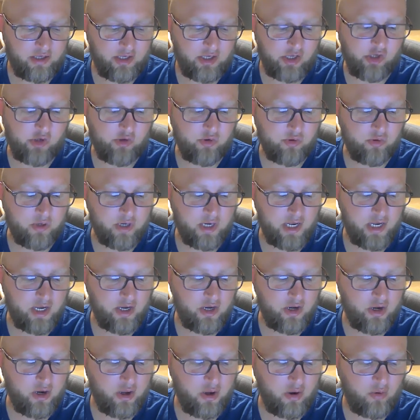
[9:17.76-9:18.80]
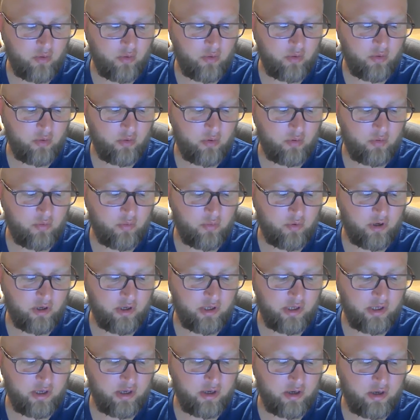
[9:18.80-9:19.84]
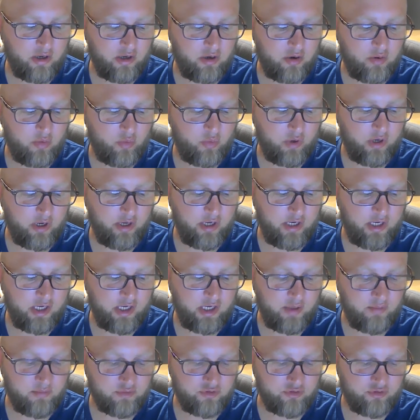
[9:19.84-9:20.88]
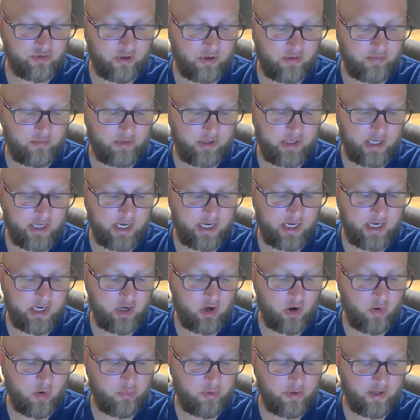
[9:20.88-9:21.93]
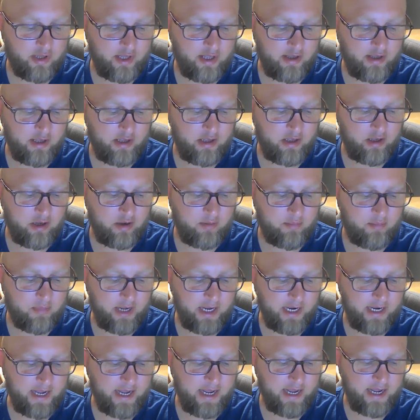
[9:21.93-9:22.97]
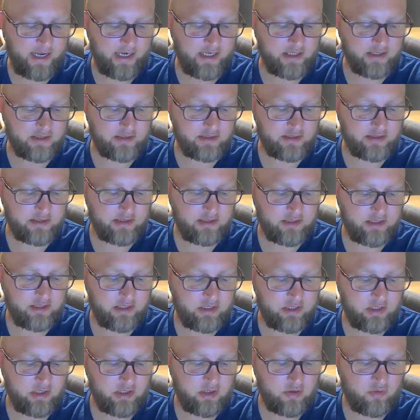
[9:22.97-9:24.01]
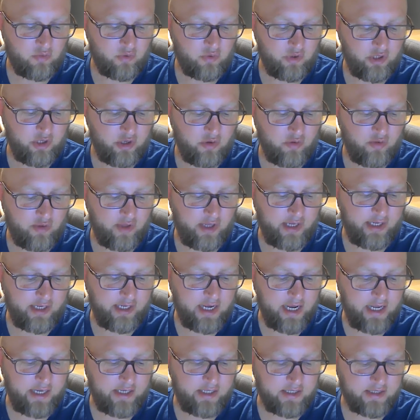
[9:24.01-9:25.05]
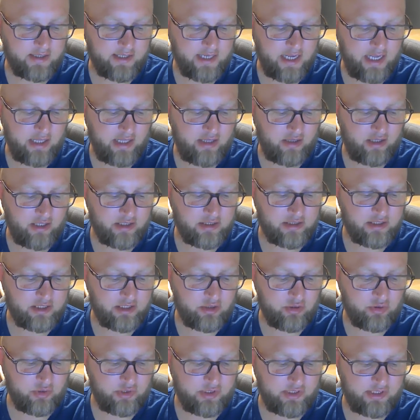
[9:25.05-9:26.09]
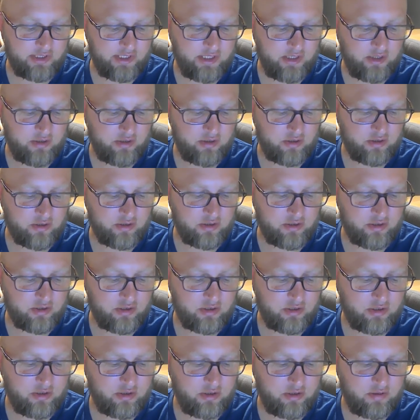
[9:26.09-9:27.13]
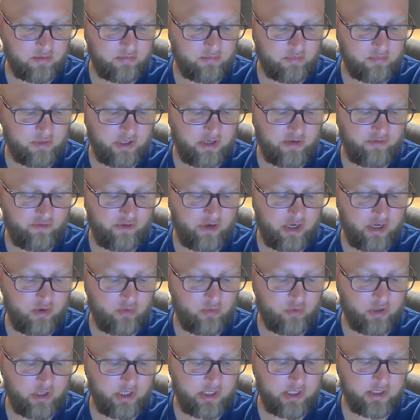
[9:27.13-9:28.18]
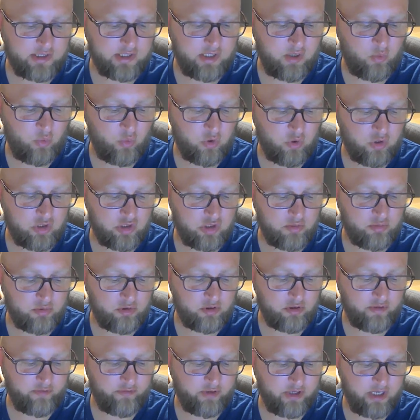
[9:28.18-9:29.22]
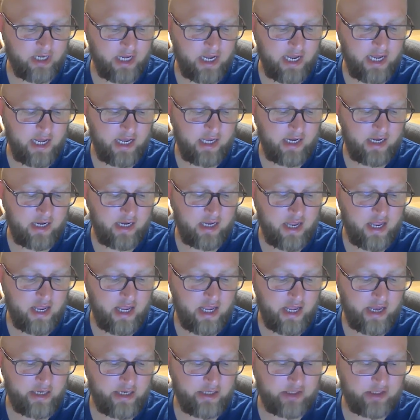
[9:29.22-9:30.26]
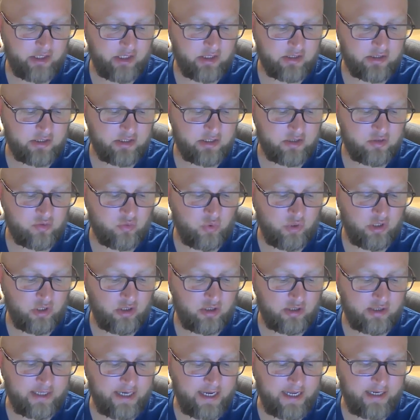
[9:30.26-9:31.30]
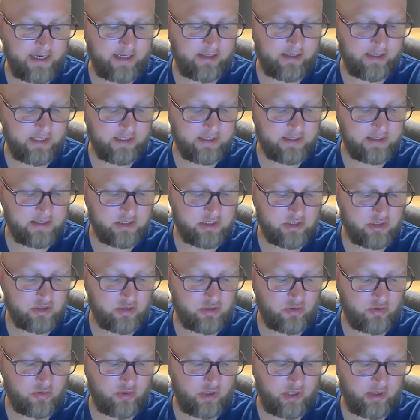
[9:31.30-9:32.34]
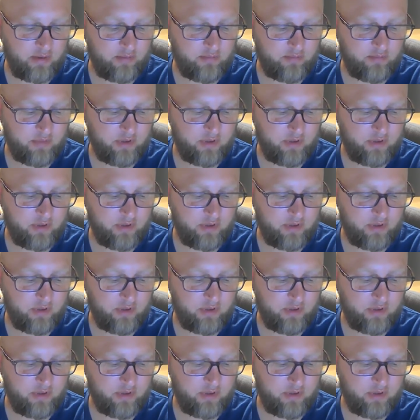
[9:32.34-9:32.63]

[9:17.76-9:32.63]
You do not know where he comes from, yet he opened up my eyes. We know that God does not listen to sinners. But if anyone is a worshiper of God and does his will, God listens to him.